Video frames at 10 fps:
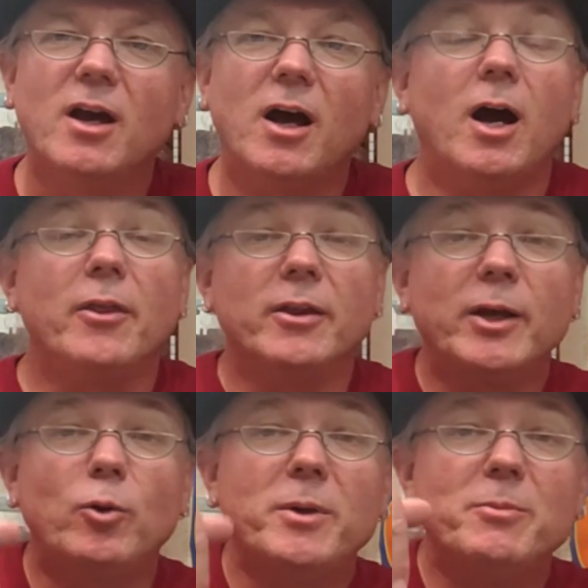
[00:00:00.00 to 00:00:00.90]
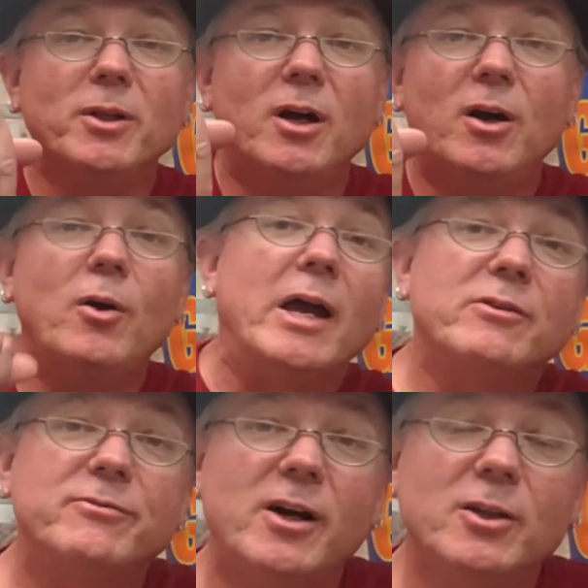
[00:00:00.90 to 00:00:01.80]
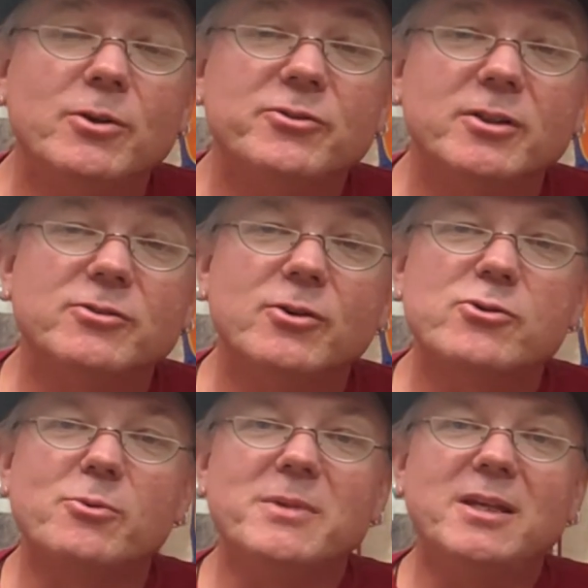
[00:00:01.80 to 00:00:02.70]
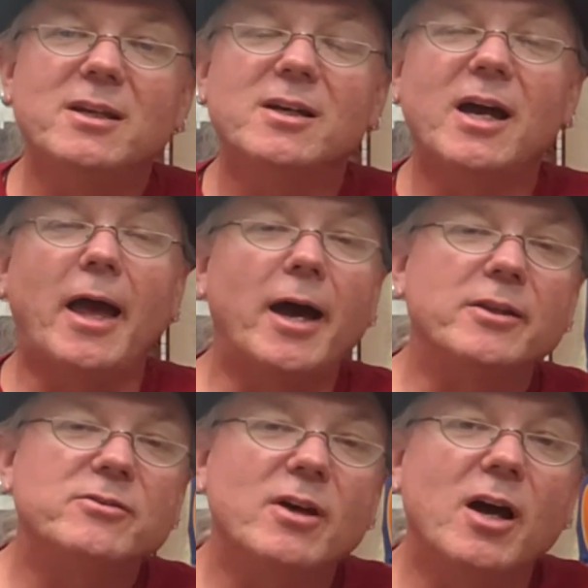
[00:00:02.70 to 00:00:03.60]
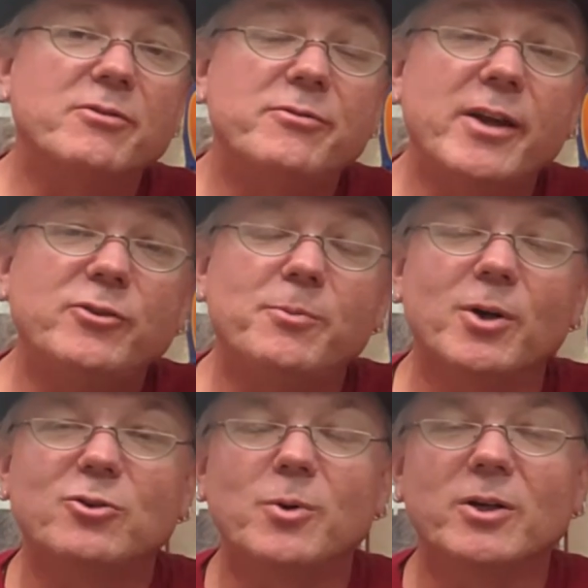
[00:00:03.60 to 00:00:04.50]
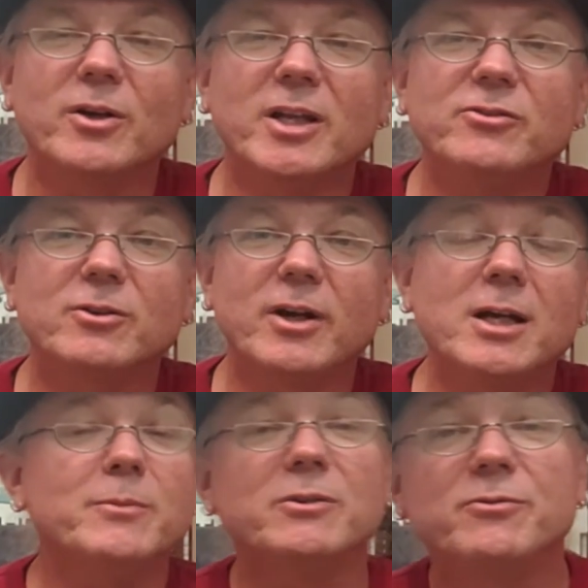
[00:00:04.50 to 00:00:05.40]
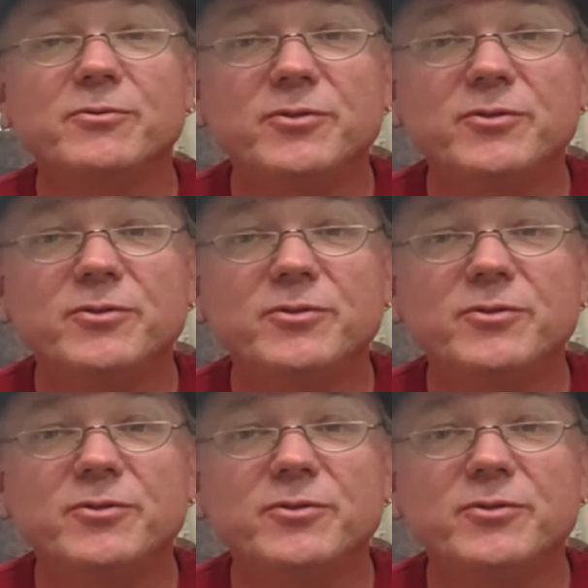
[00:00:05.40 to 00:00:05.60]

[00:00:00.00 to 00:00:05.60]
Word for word: Uh, the link will be below, and follow us on social media at uh, Facebook, Twitter, and Instagram, and